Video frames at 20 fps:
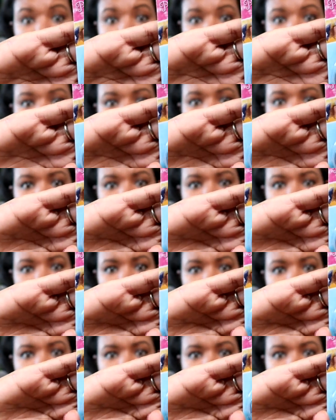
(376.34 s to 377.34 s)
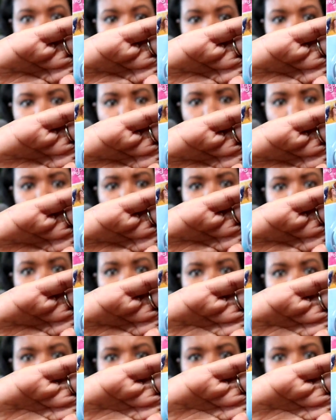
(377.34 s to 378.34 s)
I love these little
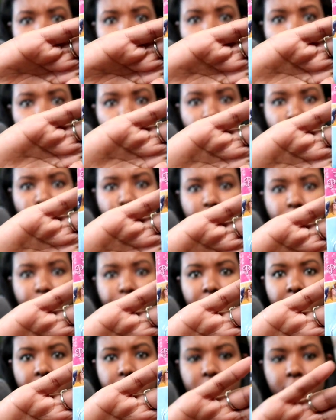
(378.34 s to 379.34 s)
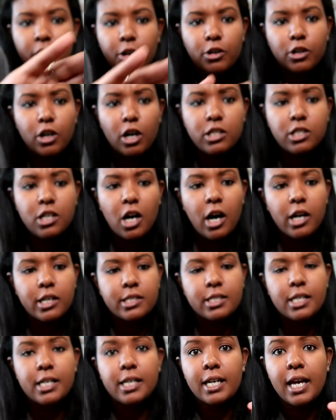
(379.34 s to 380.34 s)
kid nail polishes because they are
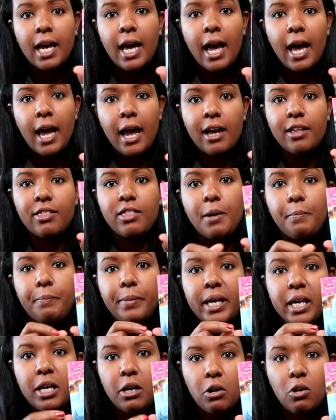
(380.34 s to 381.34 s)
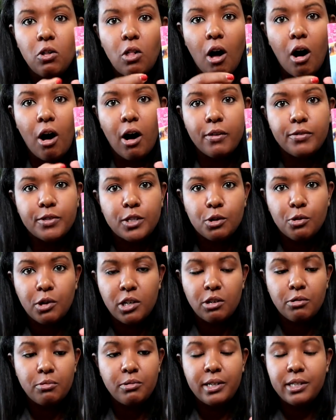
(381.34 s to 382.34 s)
non-toxic and they peel off, so I
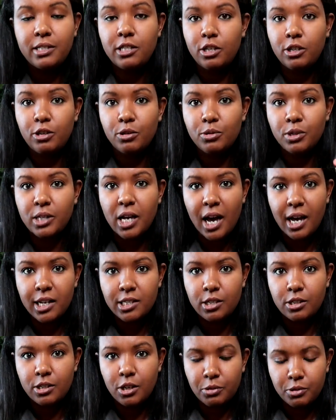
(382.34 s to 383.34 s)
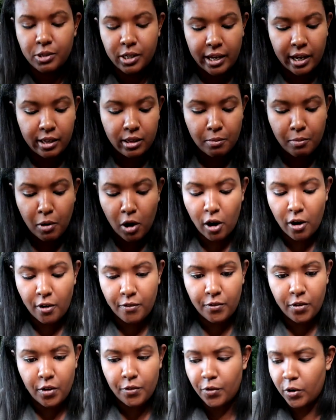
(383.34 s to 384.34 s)
don't need to use acetone to get them
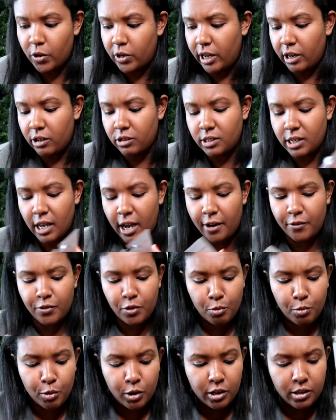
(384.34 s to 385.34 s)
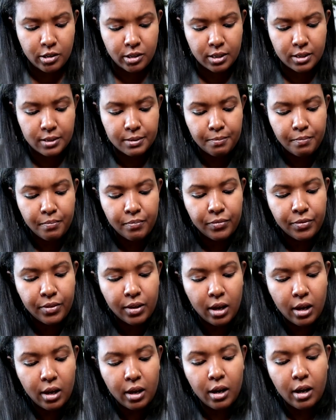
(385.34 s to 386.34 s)
off of her nails afterwards.
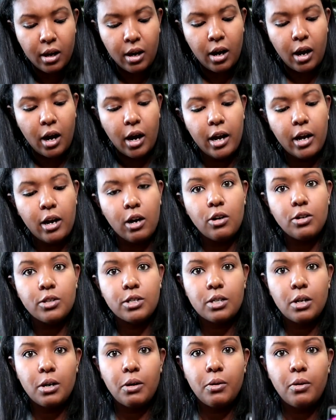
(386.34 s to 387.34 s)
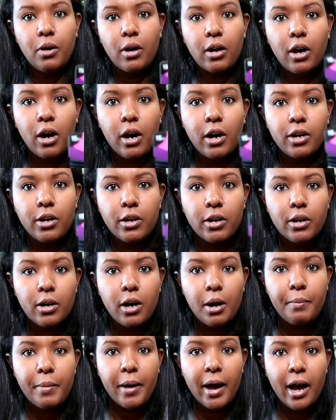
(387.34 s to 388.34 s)
I also got her
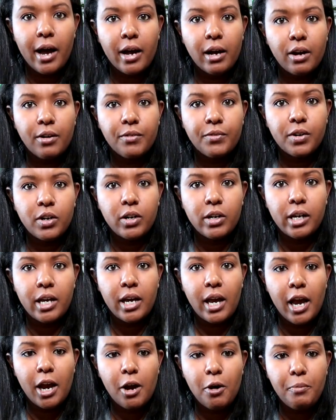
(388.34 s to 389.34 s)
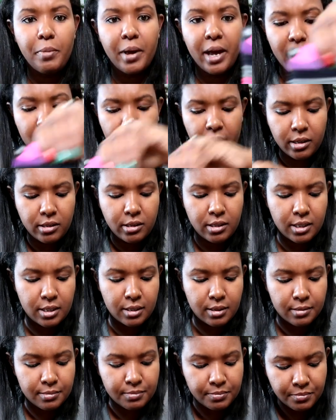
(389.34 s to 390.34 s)
a pack of Goody
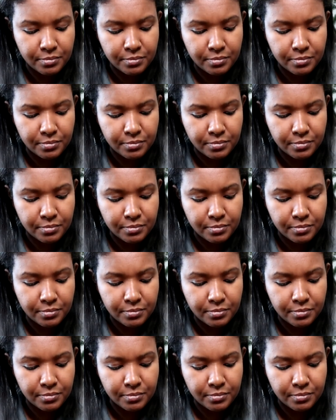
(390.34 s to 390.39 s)
hairbands,